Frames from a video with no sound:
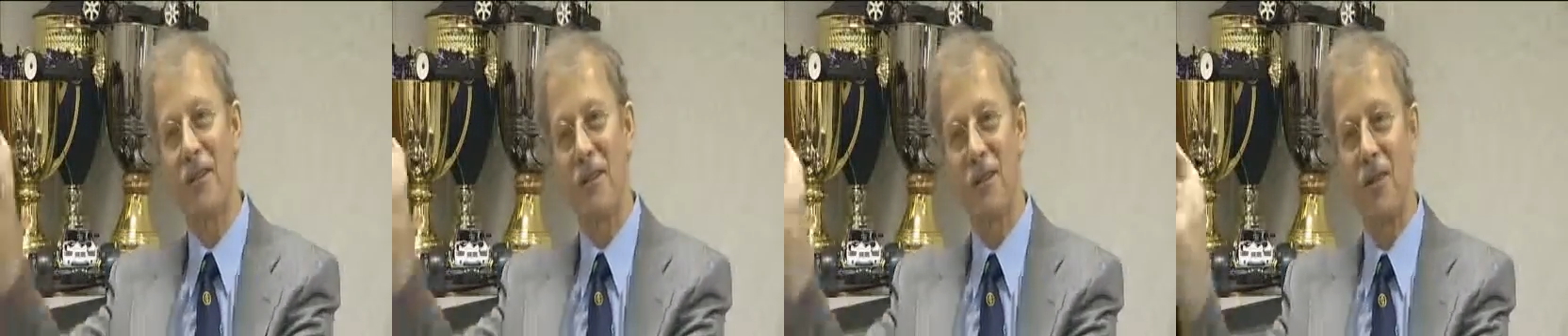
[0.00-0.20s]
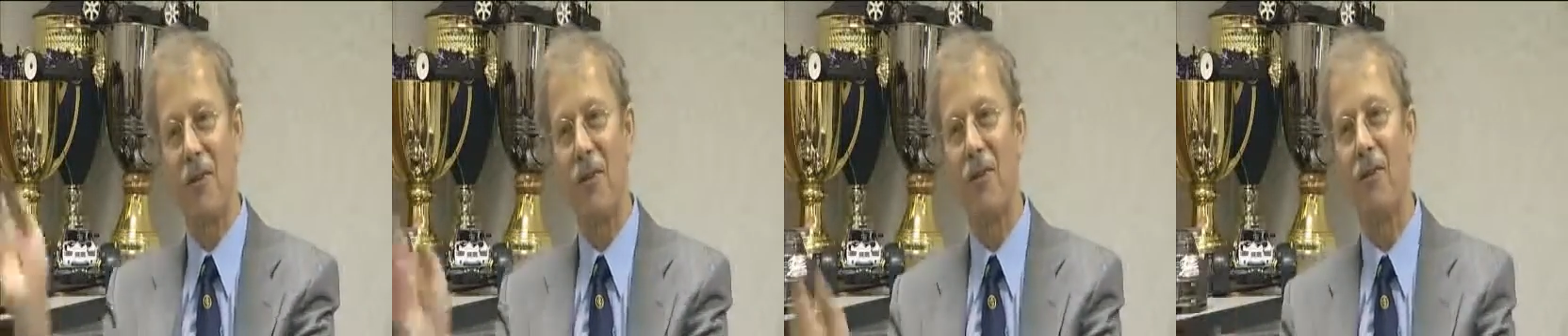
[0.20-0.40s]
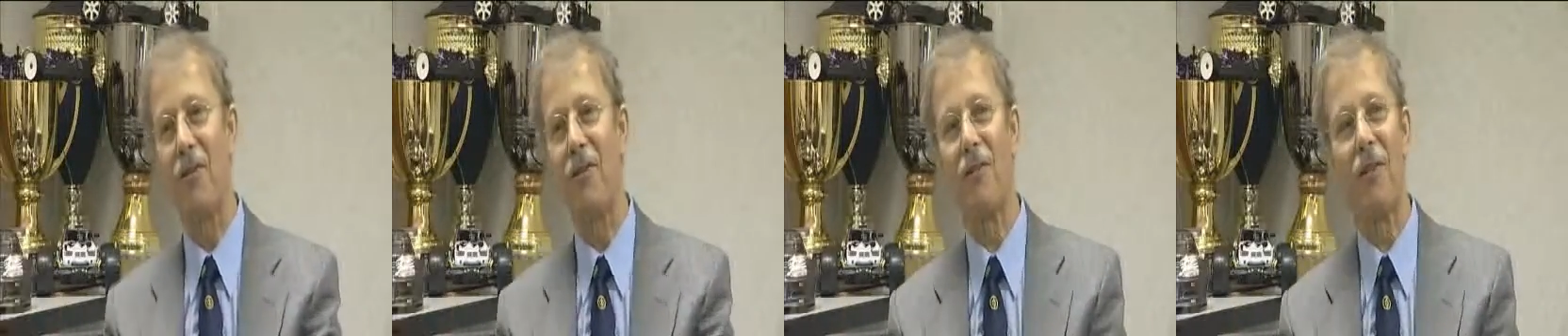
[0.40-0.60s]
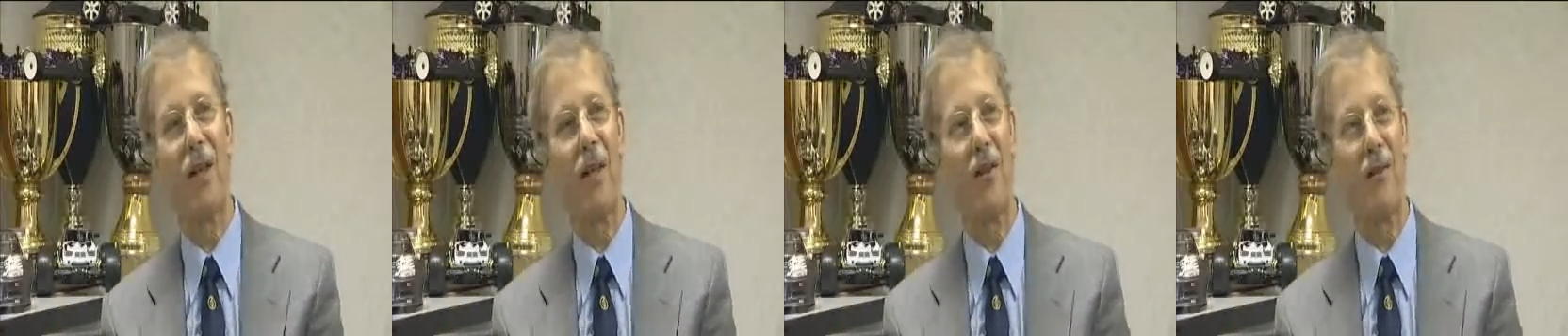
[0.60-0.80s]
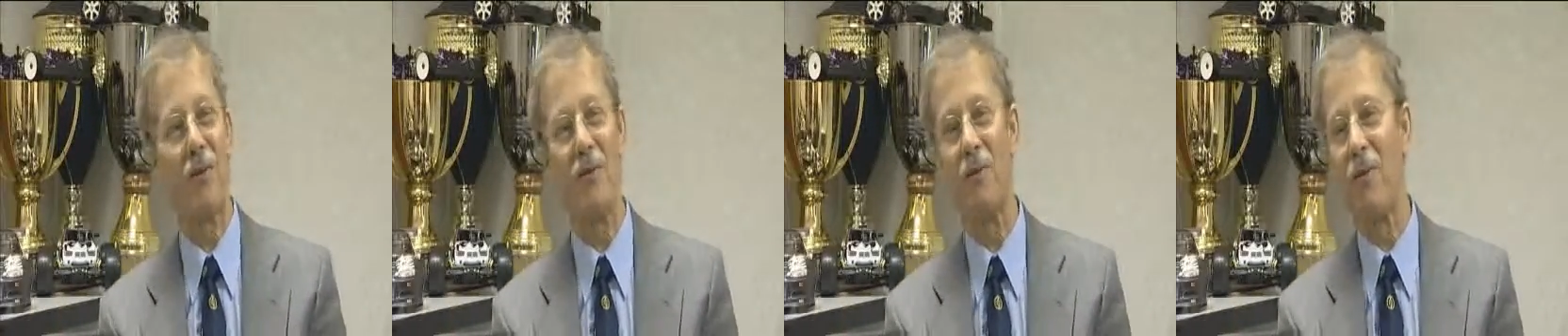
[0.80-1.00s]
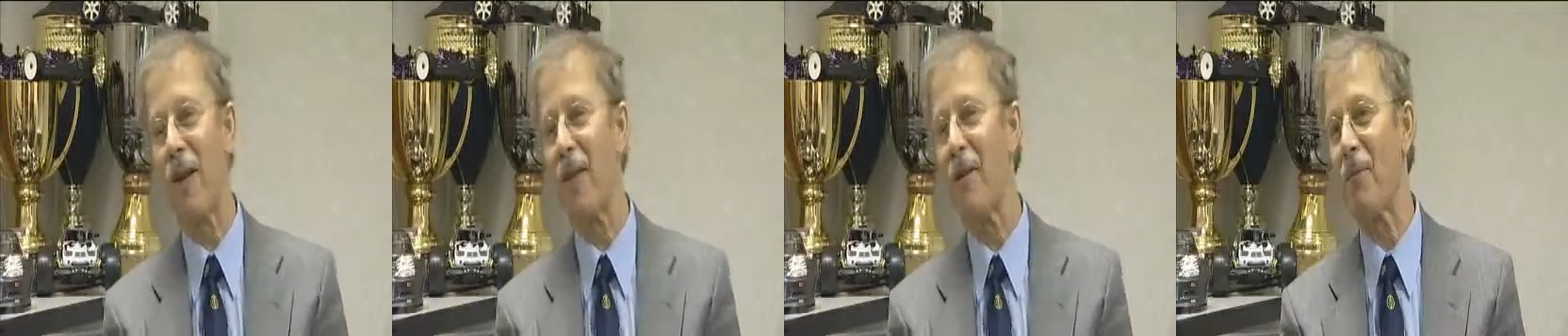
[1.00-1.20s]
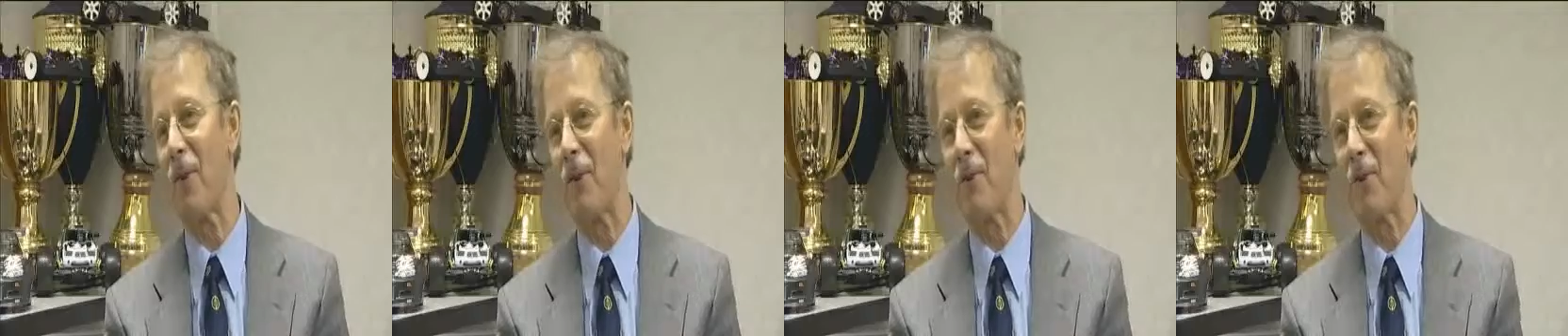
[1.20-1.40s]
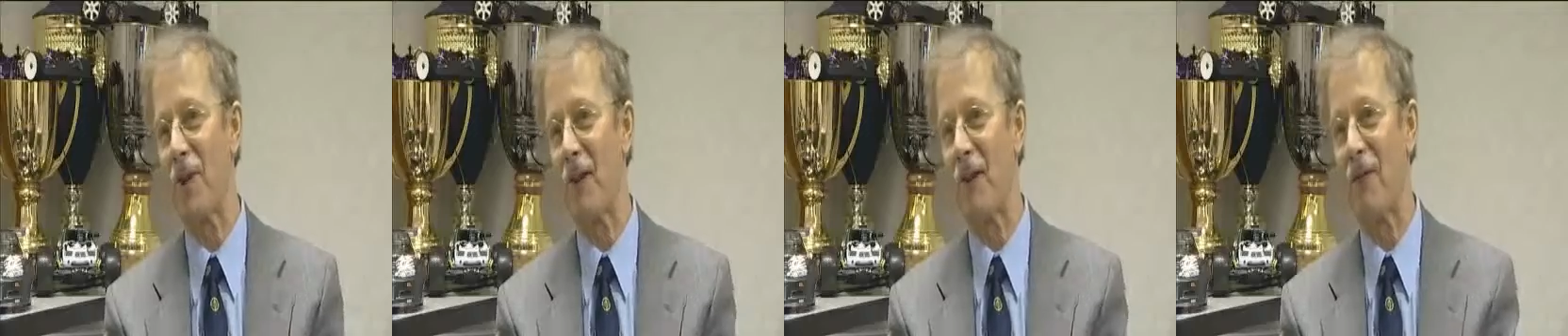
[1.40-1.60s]
200,000
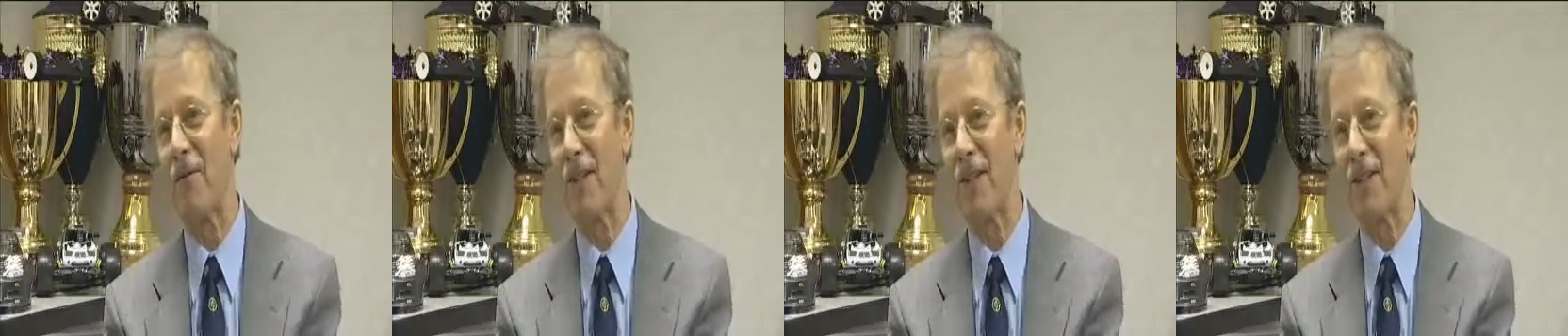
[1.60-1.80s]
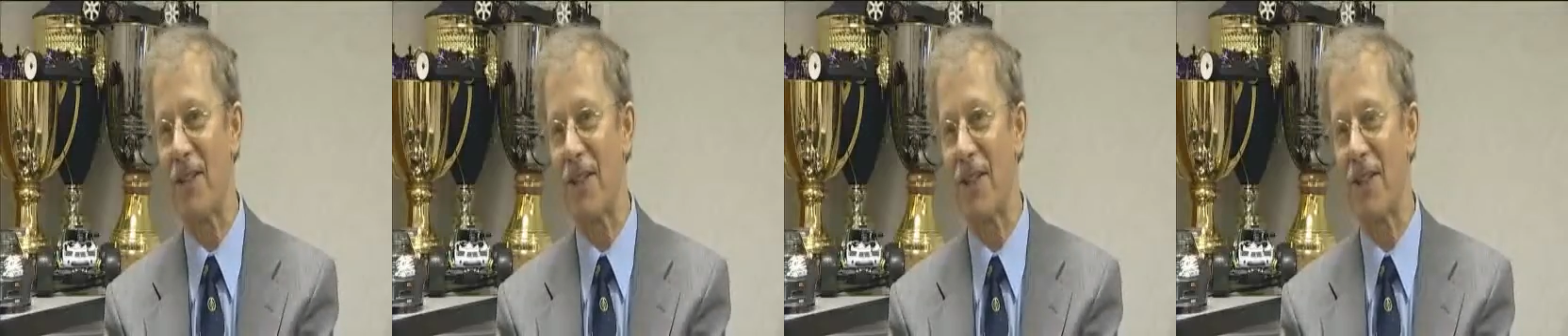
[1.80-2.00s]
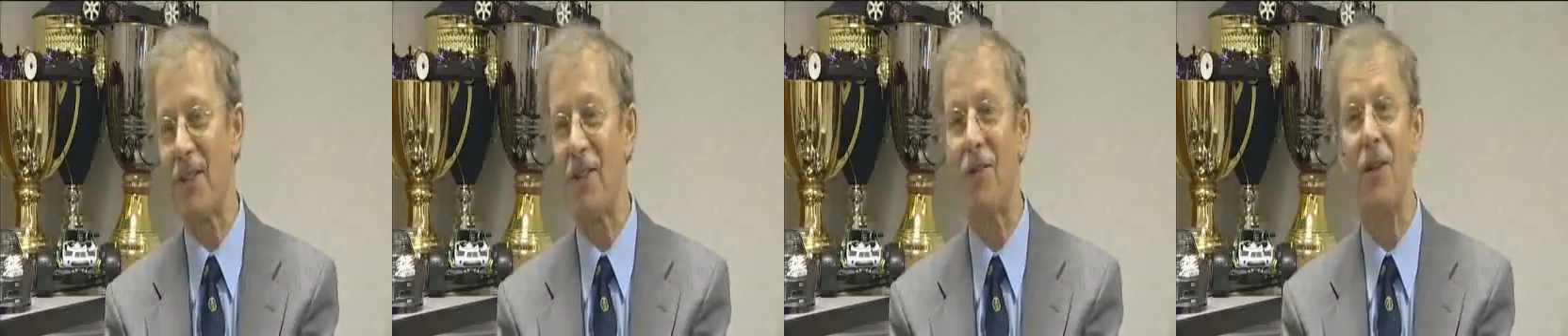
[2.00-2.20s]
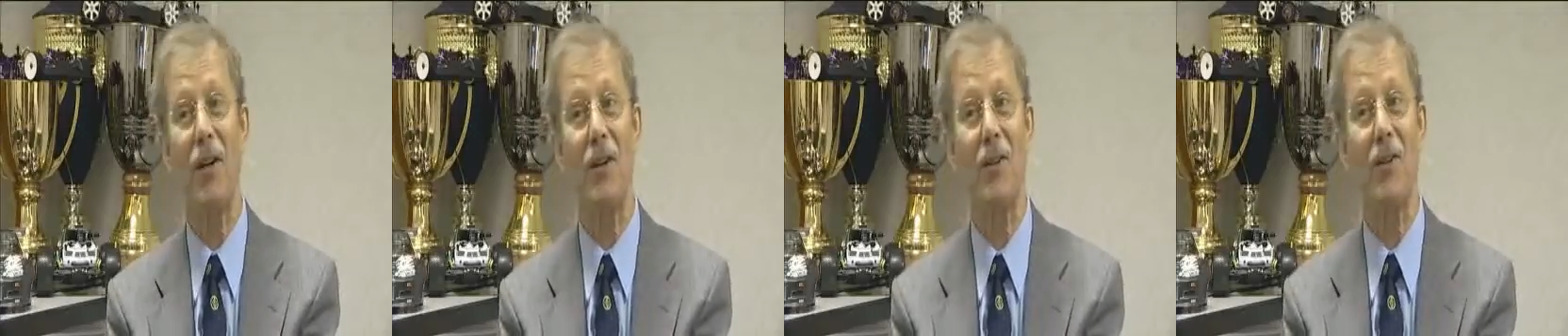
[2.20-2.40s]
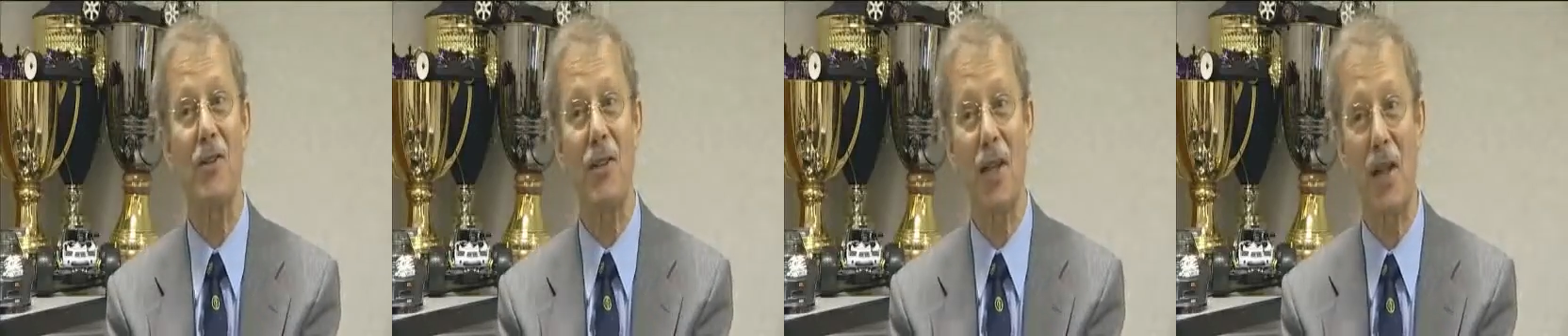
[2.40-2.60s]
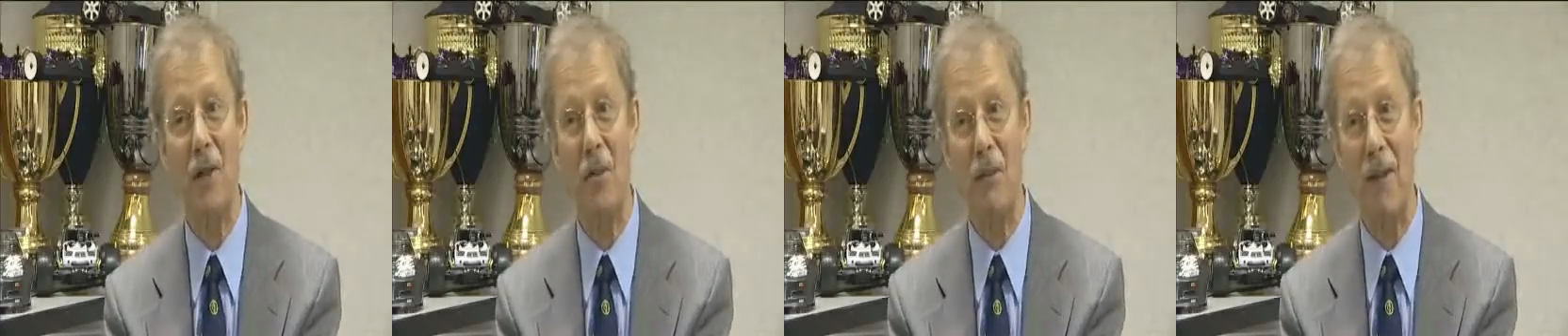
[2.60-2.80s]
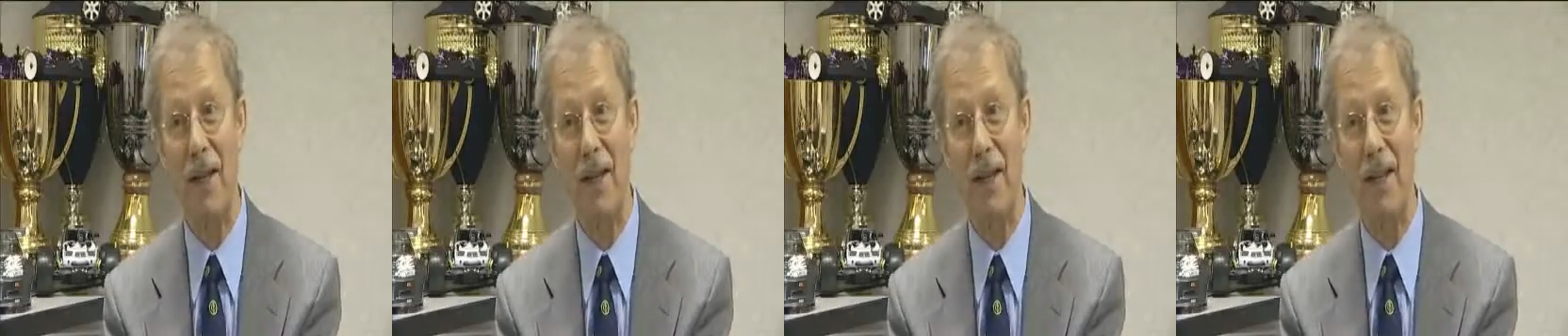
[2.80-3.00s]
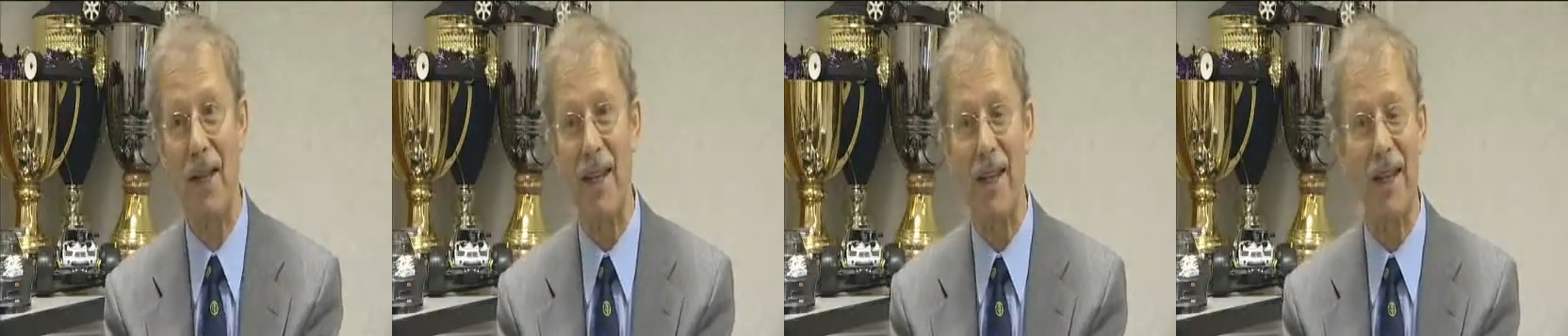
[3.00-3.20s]
people or whatever it is, you're not going to sell
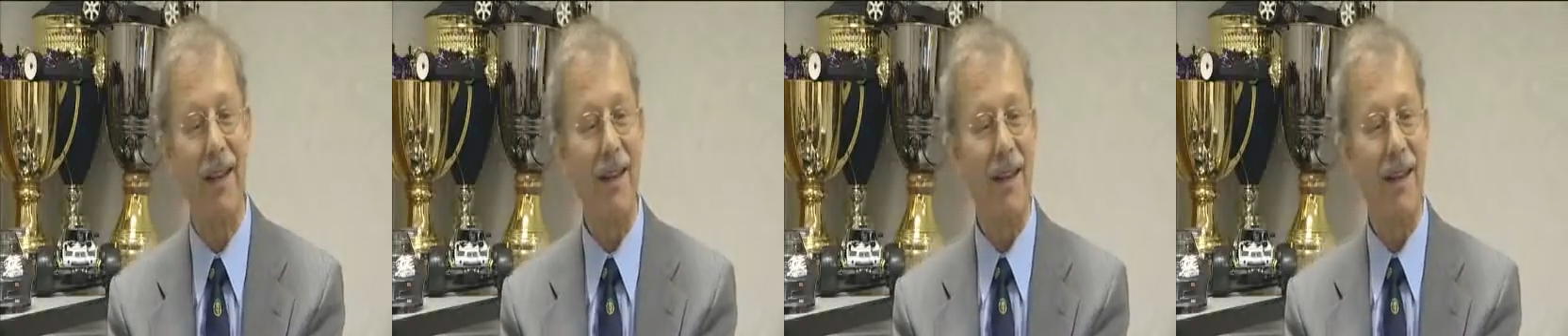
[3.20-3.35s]
many.